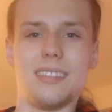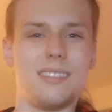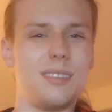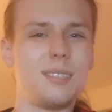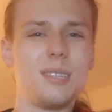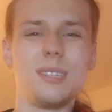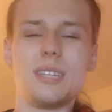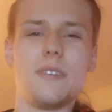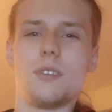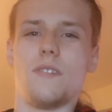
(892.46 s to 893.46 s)
this isn't
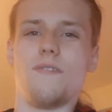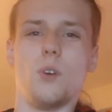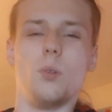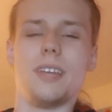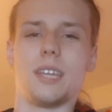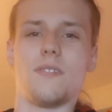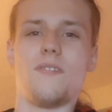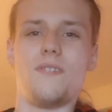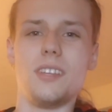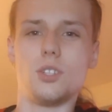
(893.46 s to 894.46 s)
even a full-length
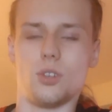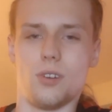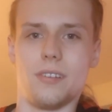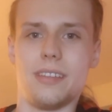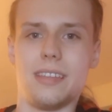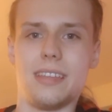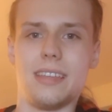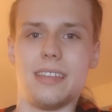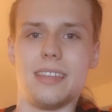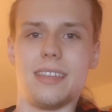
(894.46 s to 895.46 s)
feature.
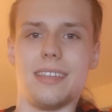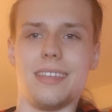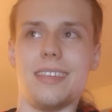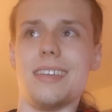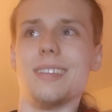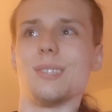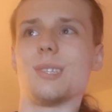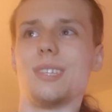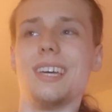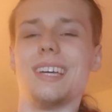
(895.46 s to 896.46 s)

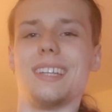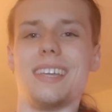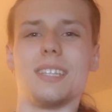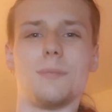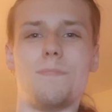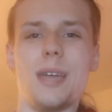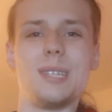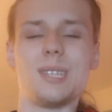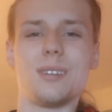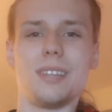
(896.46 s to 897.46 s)
Instead, it's
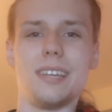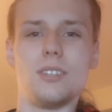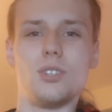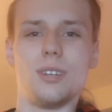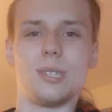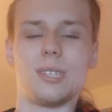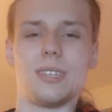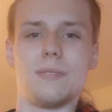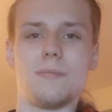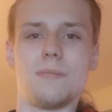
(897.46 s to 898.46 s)
basically just
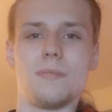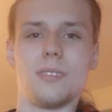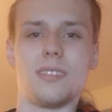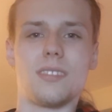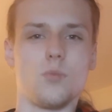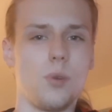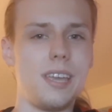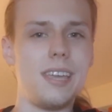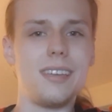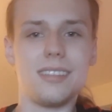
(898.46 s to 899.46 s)

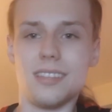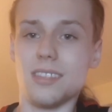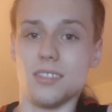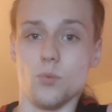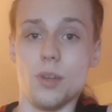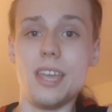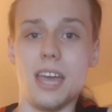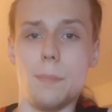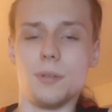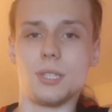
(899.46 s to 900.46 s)
three
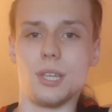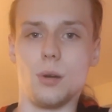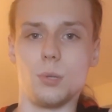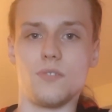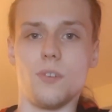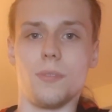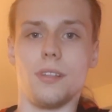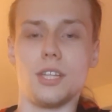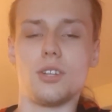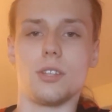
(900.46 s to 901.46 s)
episodes from the
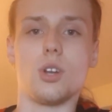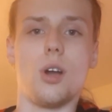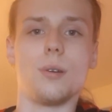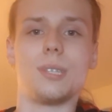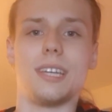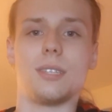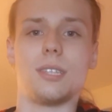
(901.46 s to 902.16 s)
Legend of Tarzan